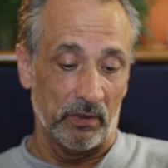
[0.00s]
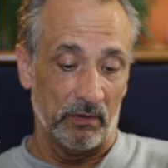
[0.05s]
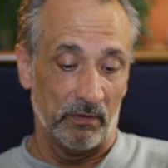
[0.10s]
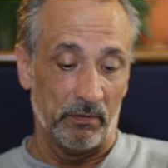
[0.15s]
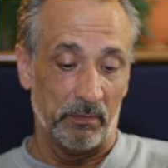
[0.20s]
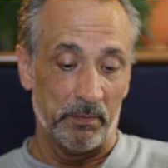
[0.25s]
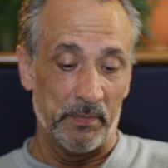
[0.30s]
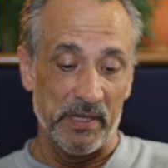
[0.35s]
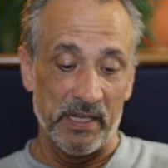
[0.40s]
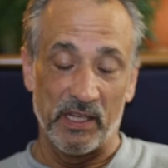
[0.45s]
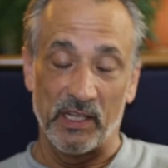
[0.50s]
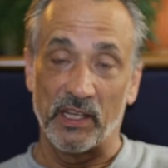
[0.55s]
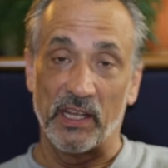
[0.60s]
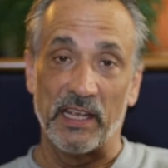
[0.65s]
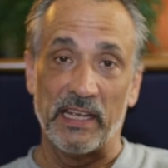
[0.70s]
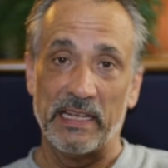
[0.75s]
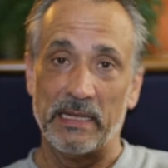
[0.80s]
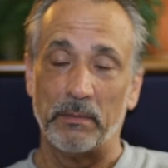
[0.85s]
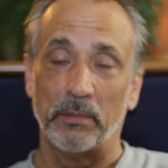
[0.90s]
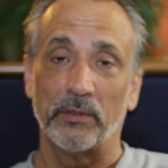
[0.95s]
of being
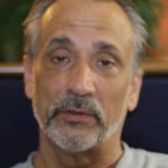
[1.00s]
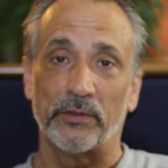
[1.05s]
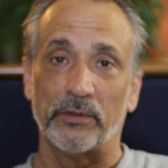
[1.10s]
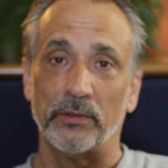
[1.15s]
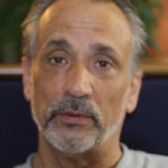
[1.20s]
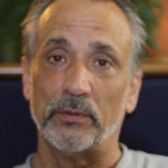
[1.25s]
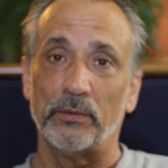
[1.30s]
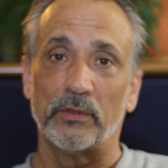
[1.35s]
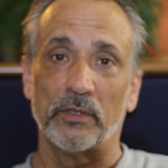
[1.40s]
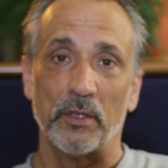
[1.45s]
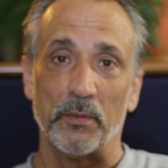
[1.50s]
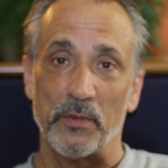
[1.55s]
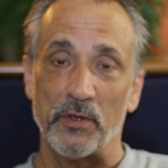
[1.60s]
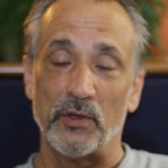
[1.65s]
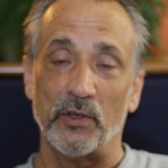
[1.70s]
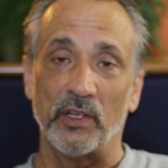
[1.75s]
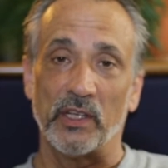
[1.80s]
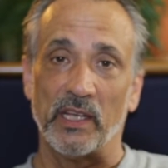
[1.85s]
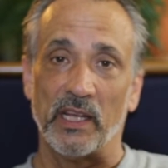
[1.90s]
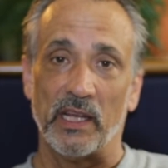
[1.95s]
able to
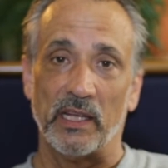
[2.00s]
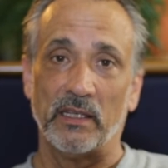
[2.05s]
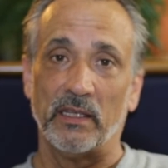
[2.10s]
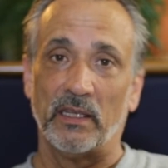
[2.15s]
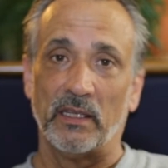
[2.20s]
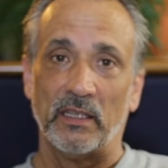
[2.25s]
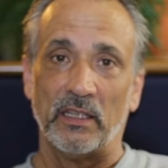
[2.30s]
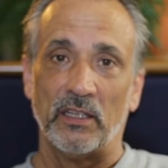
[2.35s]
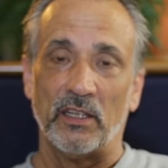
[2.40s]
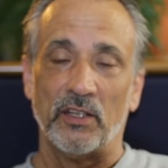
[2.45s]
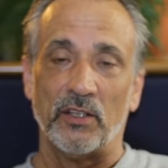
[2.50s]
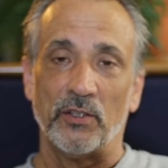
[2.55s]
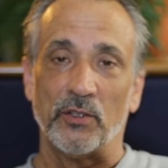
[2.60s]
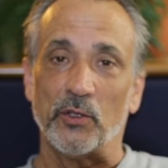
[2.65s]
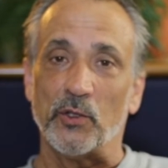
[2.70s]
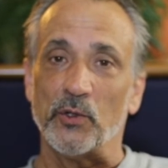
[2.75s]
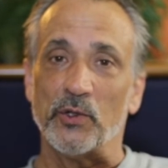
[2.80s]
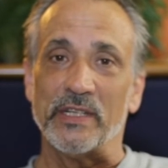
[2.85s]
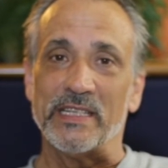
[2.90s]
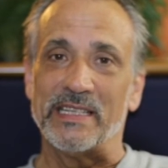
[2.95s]
communicate
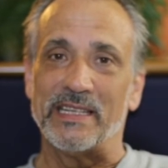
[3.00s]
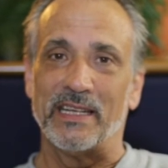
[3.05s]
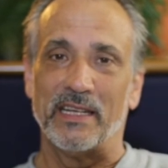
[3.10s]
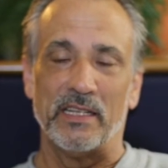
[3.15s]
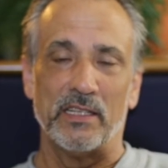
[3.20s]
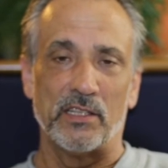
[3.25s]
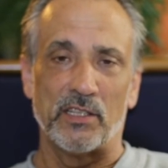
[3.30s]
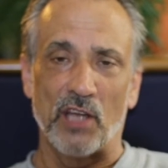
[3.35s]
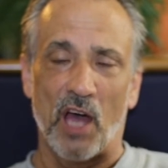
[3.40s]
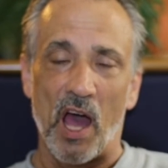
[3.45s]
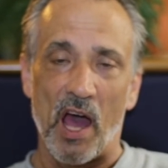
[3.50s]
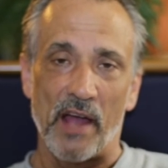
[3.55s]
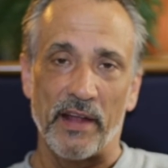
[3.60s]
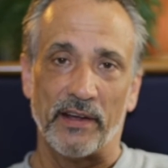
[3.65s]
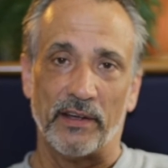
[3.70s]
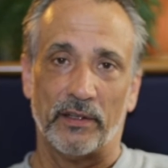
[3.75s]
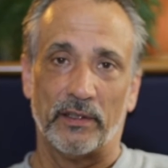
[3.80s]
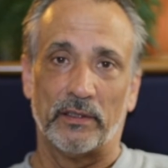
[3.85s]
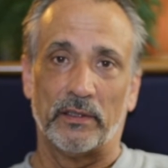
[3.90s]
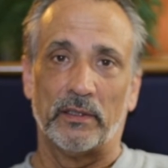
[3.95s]
to the
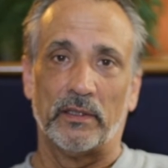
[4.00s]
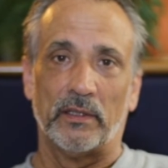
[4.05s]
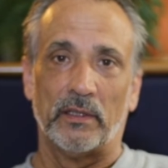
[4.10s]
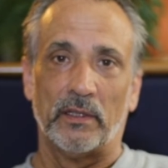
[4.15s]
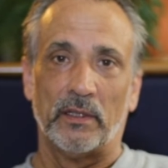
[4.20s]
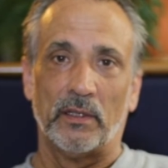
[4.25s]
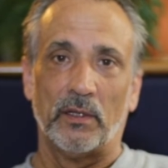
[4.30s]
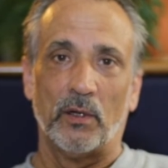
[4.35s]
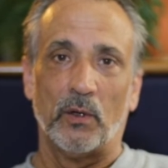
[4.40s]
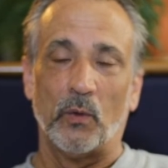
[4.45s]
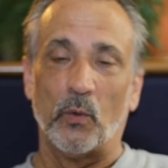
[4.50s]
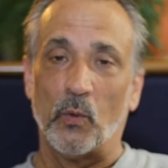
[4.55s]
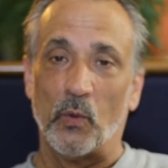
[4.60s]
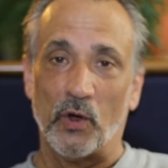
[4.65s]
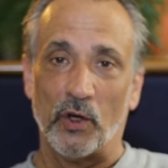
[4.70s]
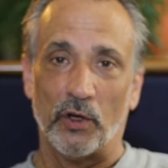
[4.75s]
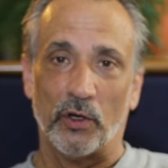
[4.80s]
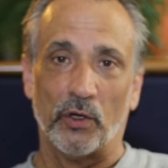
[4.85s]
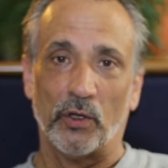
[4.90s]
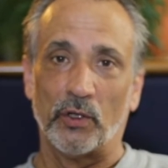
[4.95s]
entire
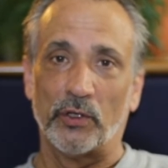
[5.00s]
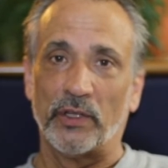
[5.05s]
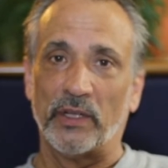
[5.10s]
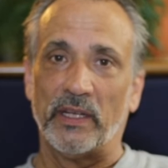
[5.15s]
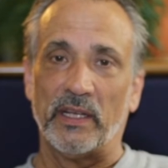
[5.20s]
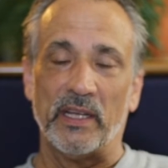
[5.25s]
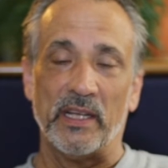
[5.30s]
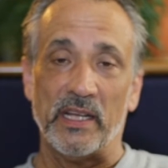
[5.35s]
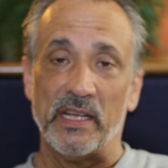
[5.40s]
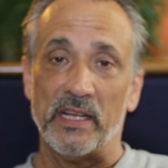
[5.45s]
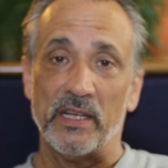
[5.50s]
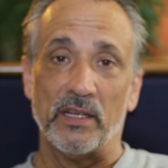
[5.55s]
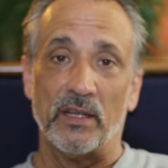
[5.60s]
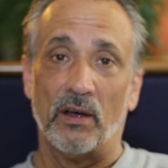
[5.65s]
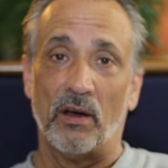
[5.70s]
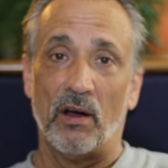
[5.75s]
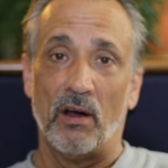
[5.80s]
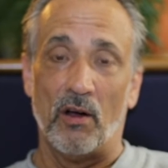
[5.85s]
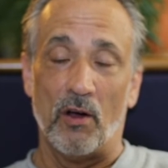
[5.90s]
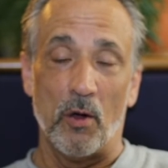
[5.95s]
world in
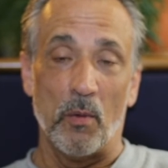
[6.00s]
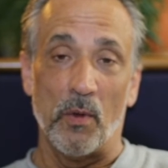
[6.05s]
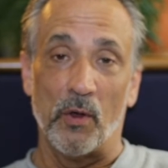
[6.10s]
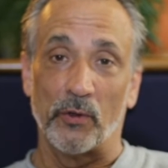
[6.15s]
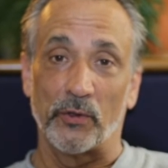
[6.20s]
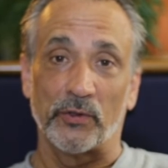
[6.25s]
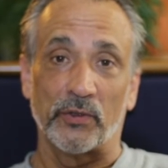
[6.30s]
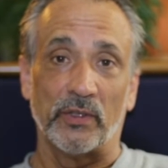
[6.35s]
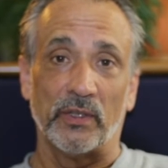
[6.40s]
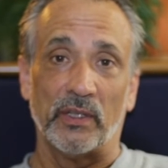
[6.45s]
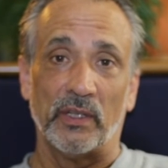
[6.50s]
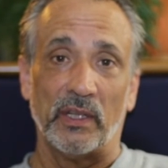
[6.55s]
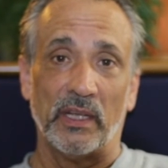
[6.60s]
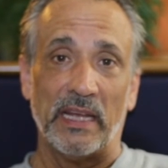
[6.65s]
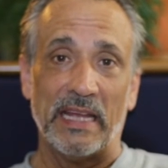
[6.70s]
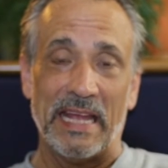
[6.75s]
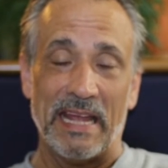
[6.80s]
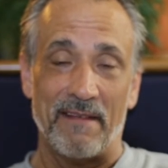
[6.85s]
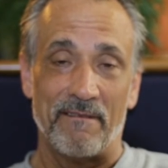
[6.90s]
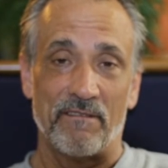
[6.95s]
almost
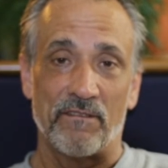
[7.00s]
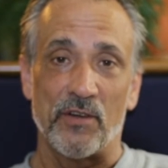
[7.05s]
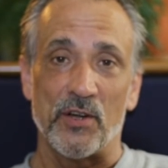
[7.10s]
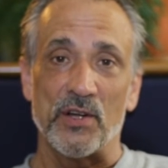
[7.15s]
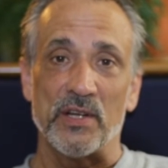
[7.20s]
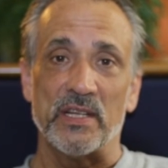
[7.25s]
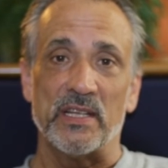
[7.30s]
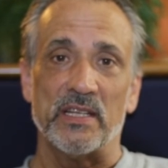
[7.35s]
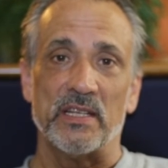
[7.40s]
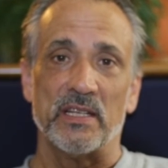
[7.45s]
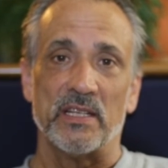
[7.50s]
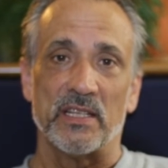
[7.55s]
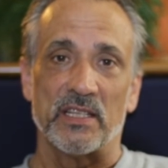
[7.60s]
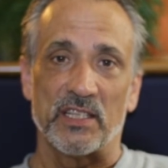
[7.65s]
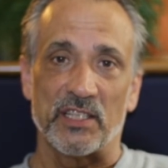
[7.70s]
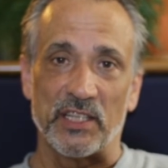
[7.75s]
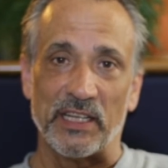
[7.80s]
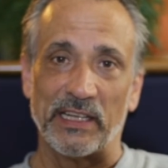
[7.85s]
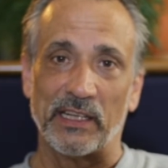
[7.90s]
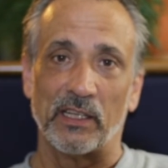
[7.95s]
every
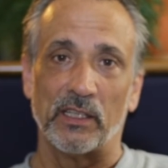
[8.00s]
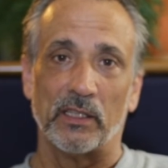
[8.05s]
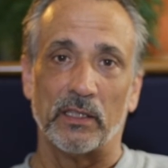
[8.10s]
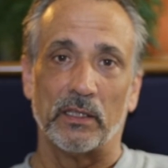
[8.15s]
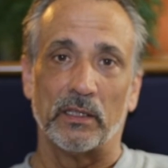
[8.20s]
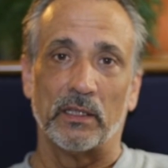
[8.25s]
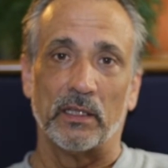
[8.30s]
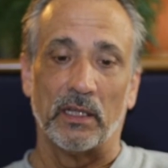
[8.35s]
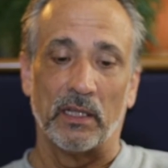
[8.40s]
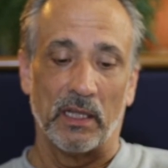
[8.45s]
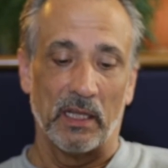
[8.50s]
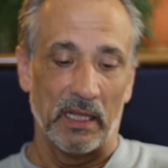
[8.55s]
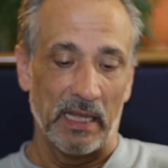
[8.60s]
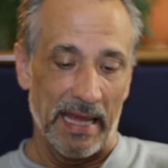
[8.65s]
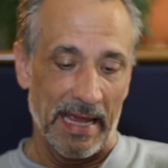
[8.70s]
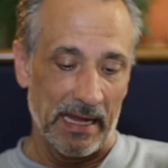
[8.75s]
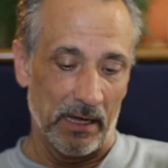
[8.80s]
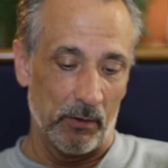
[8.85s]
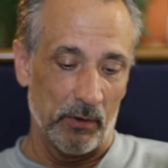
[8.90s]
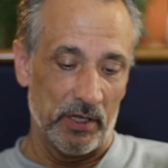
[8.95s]
single
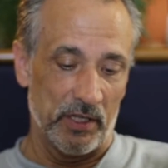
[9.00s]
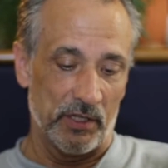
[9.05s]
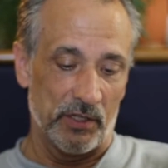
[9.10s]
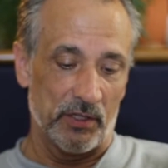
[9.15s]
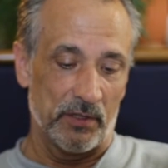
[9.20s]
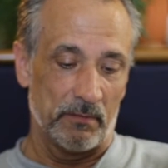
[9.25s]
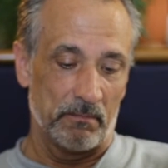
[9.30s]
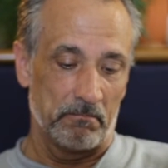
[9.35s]
language.